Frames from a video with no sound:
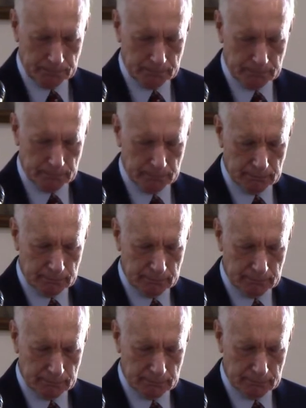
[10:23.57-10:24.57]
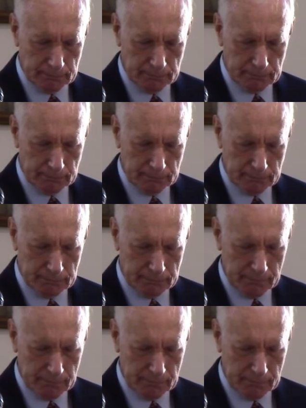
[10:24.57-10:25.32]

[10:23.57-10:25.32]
Nothing is said.